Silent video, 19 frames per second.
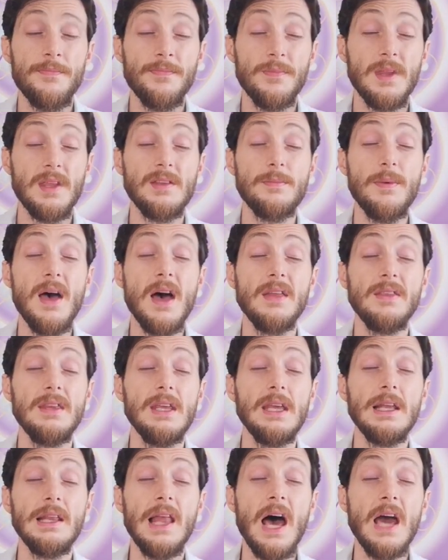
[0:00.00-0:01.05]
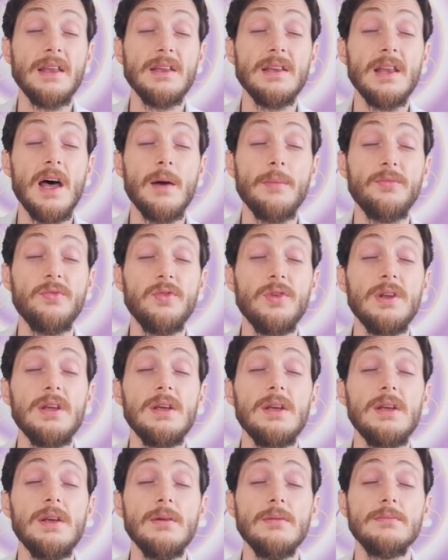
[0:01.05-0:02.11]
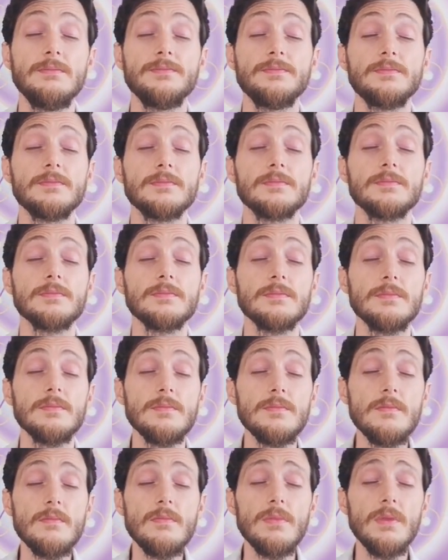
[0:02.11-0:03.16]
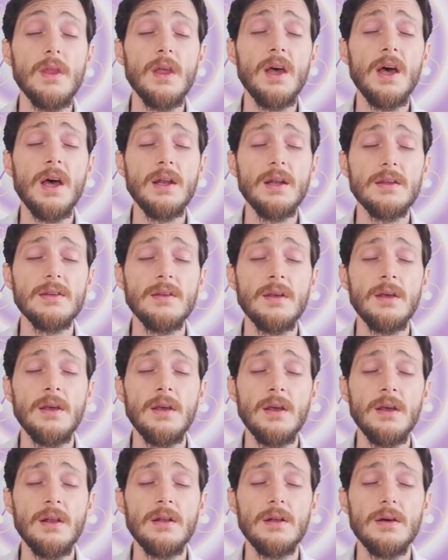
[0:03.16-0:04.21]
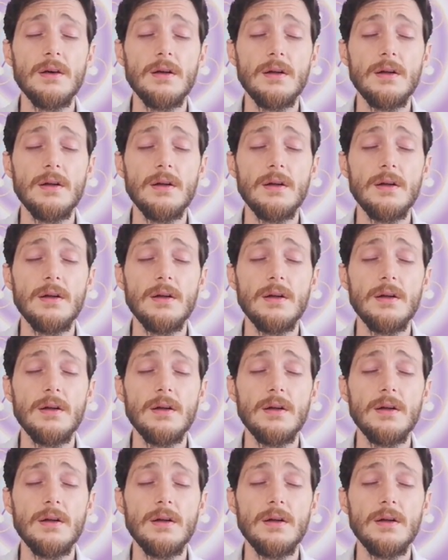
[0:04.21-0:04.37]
expanding, lighten up fully, and exhale.